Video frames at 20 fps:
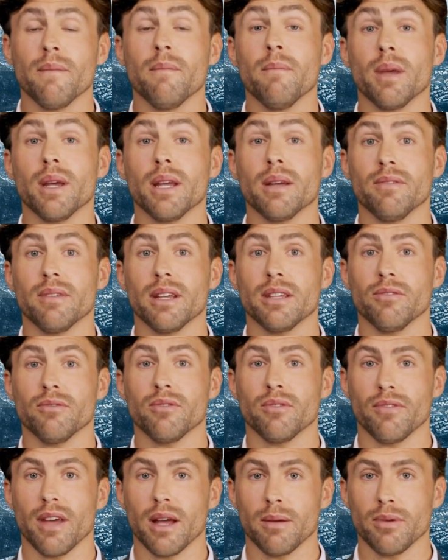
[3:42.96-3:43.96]
Perfect for
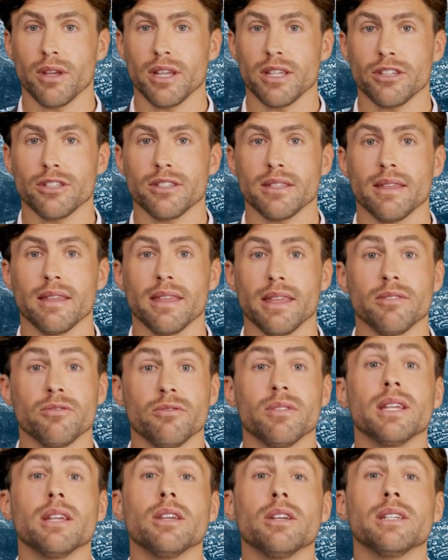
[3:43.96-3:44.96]
families, it
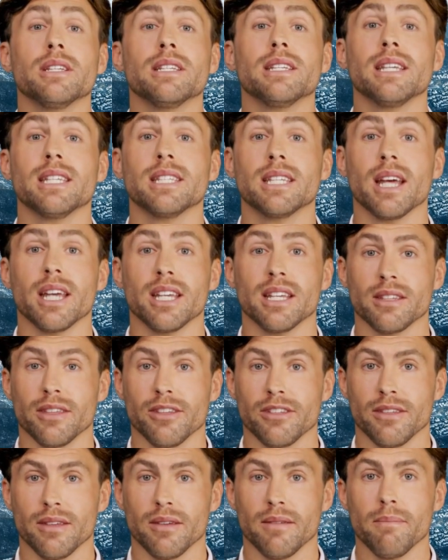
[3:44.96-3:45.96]
features sea
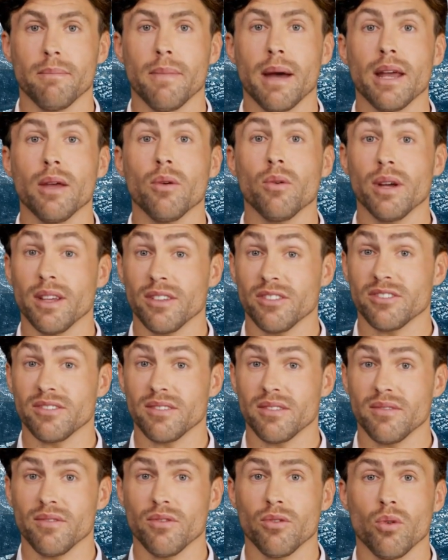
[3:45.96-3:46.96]
lions, penguins,
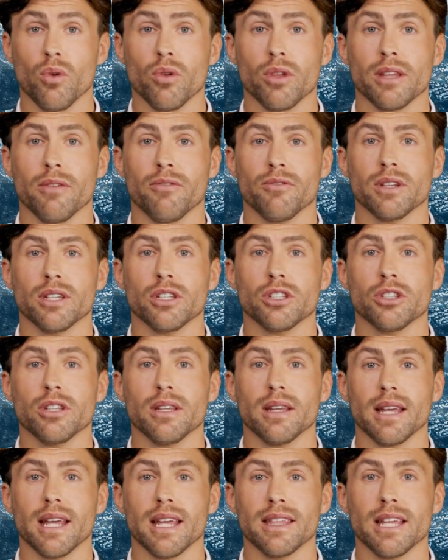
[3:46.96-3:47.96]
Nordic fish,
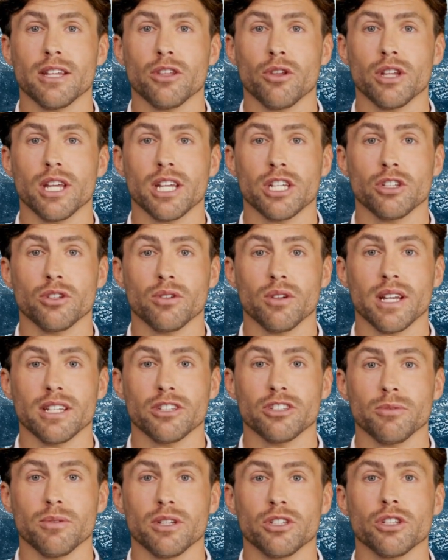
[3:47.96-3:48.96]
and educational
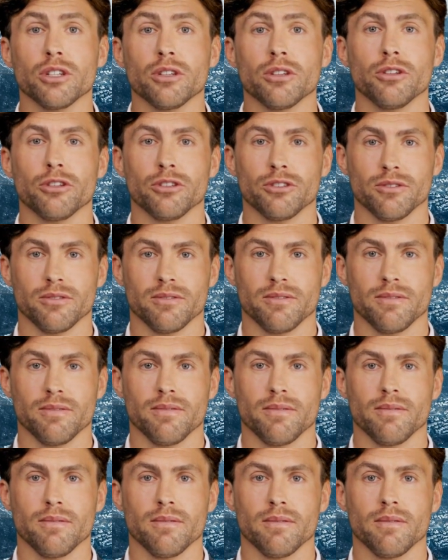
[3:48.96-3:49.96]
exhibitions.
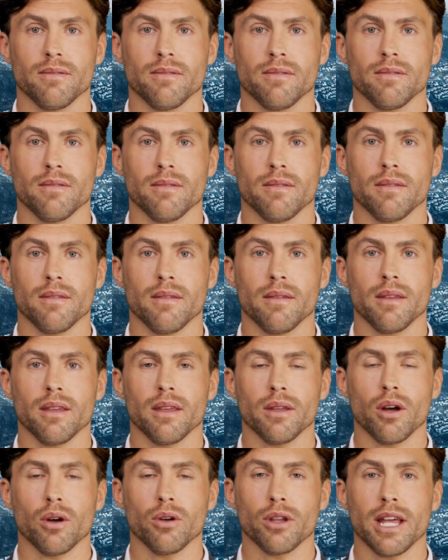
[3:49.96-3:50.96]

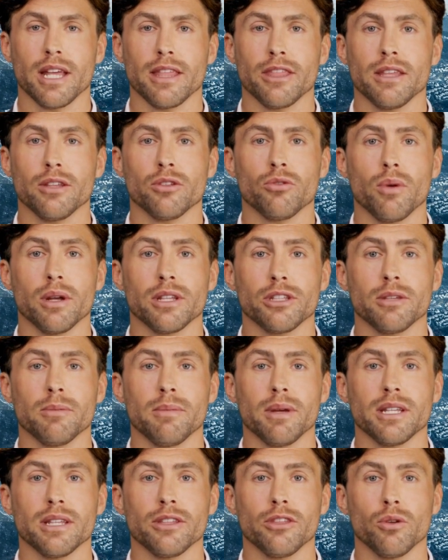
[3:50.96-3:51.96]
Located 20
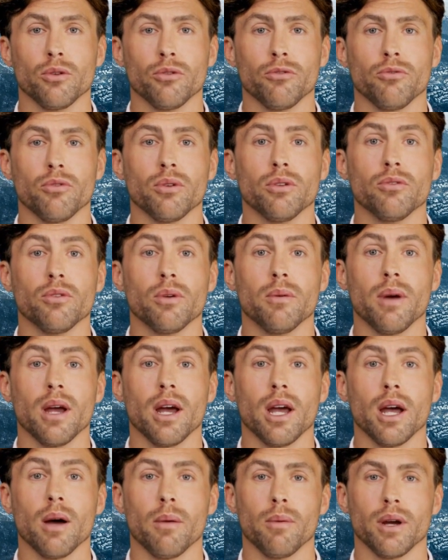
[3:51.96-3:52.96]
minutes on foot from the
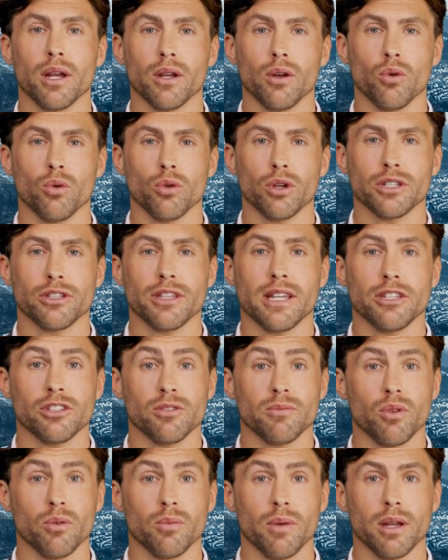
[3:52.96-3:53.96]
harbour or
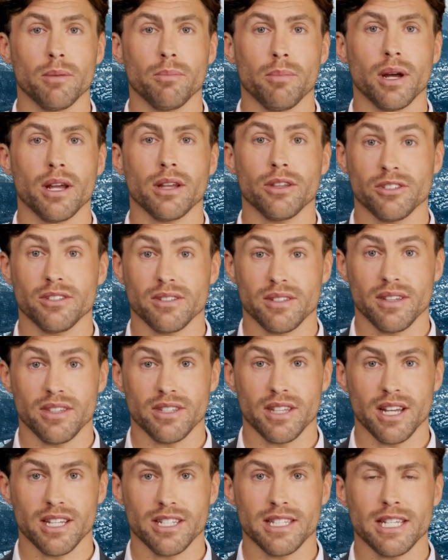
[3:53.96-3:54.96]
accessible by bus,
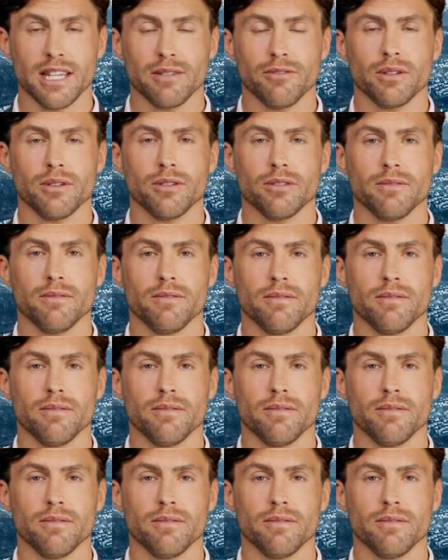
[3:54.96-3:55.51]
Line 11.